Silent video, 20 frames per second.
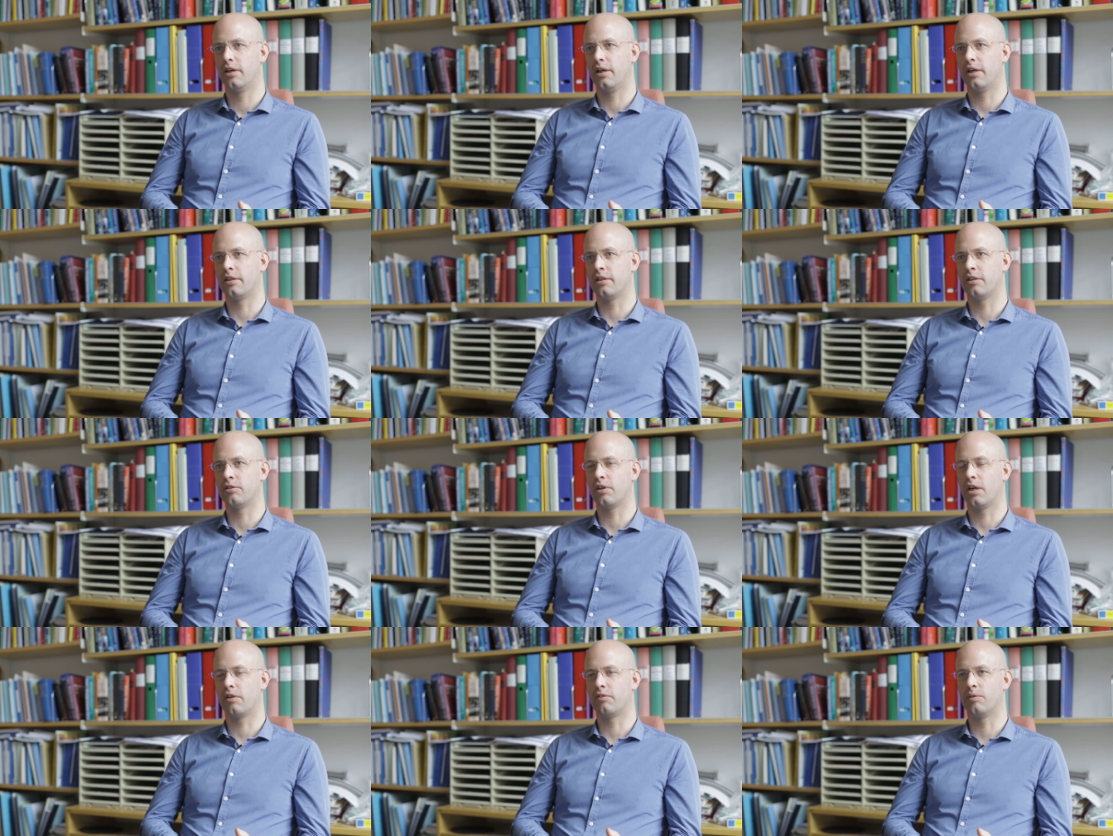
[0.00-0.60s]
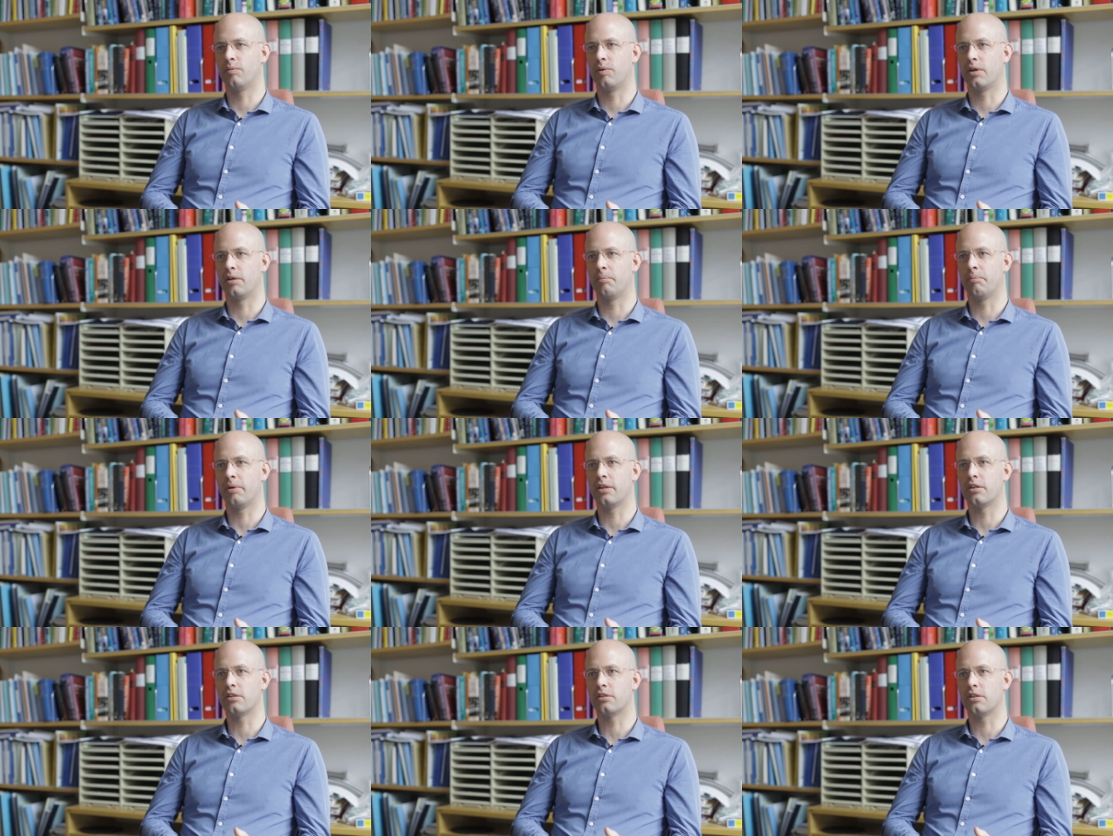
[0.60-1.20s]
and then you have the one in
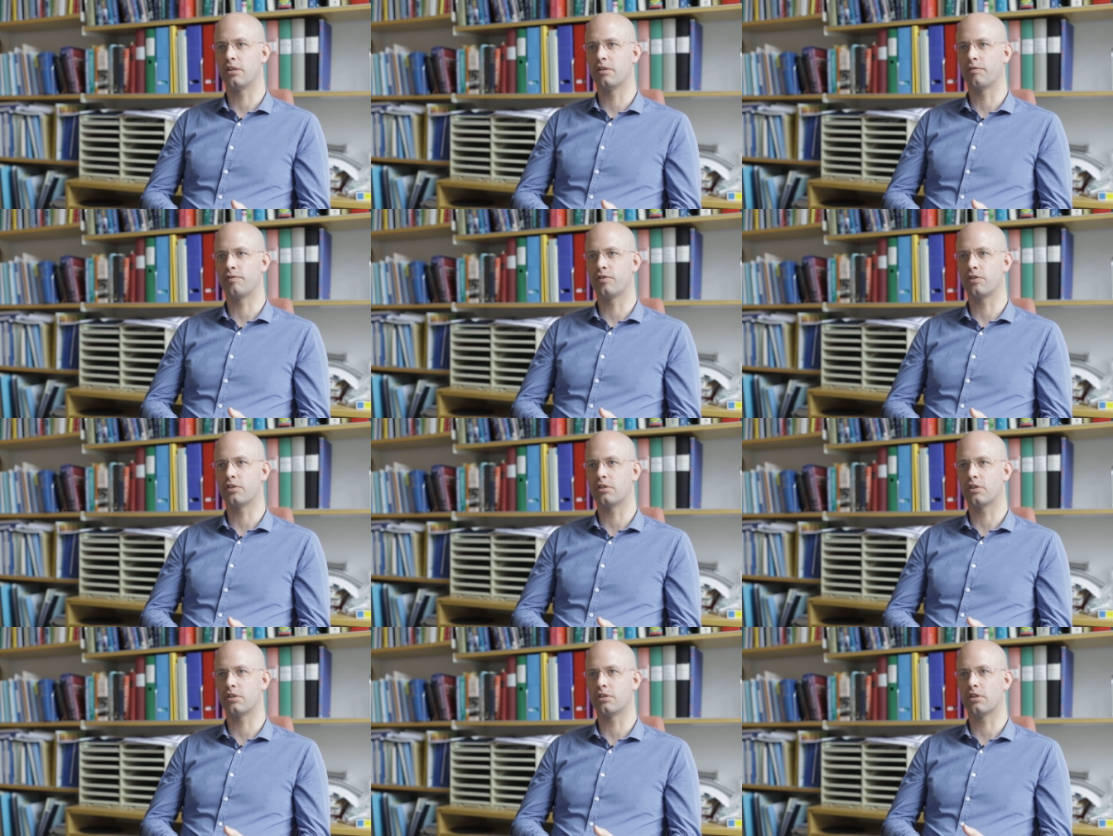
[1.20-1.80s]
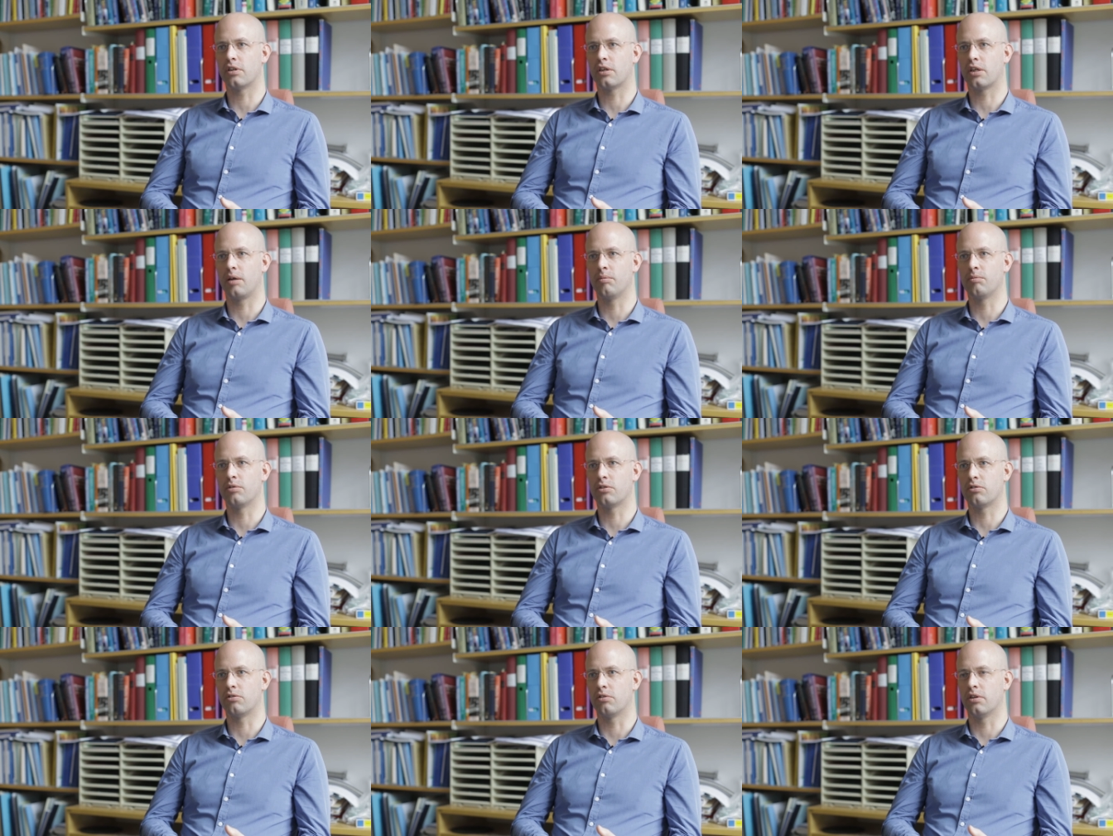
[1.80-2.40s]
medicine, physics and
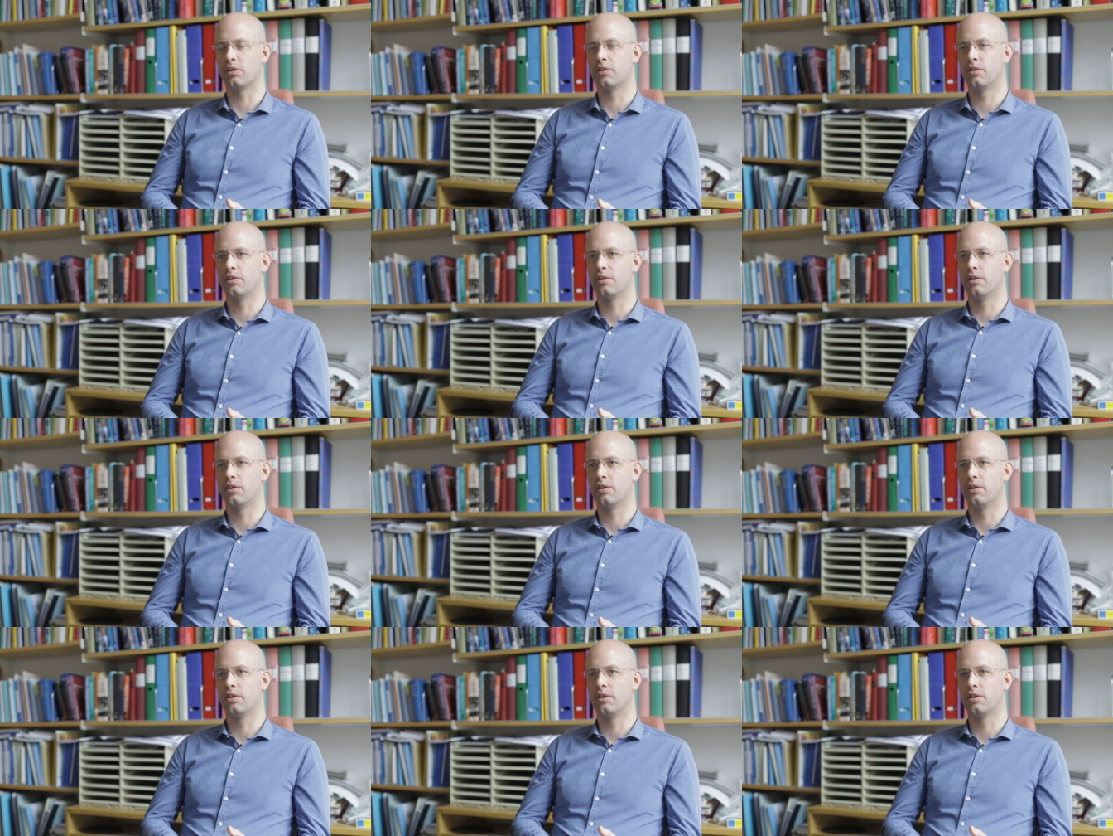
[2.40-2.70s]
chemistry.